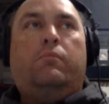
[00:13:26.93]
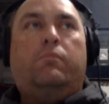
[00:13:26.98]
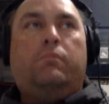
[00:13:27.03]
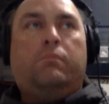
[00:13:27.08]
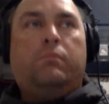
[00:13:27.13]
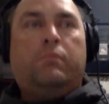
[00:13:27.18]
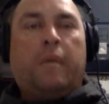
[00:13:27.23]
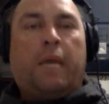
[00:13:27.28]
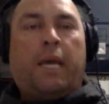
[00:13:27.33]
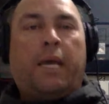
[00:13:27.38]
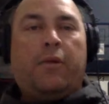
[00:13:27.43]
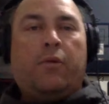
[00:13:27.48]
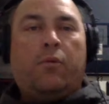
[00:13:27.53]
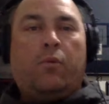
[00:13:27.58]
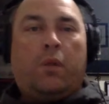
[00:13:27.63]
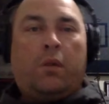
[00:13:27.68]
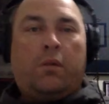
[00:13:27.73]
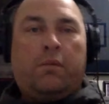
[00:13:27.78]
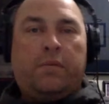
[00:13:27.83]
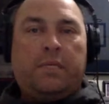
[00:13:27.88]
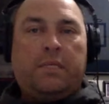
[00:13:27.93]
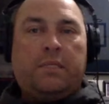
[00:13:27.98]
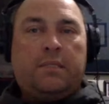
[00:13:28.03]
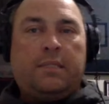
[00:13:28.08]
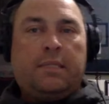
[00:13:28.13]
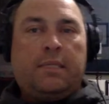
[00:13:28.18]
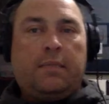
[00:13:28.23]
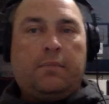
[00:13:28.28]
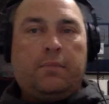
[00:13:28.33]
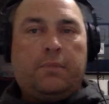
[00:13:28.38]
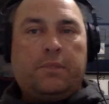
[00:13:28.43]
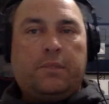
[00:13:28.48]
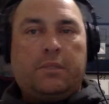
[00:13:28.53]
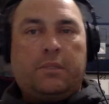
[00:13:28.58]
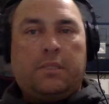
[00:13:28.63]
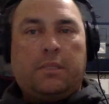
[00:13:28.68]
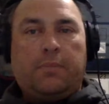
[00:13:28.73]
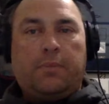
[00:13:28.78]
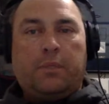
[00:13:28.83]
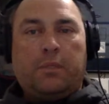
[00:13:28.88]
Neither one of these teams
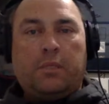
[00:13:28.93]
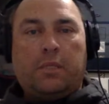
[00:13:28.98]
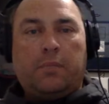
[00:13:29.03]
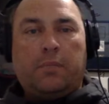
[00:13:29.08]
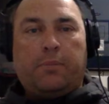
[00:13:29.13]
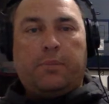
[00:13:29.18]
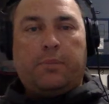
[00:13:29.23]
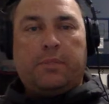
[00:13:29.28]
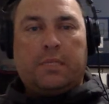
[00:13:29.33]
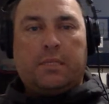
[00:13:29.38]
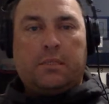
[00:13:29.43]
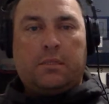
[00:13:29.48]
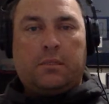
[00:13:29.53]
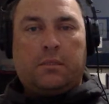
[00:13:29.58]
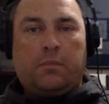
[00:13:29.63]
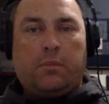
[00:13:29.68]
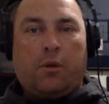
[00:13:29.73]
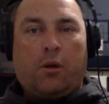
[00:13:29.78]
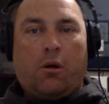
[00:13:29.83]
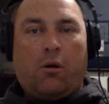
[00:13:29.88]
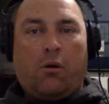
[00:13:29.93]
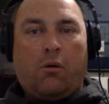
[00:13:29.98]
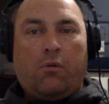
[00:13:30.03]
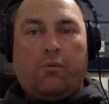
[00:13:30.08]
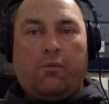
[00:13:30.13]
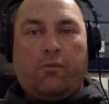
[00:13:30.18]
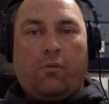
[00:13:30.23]
typically possesses the ball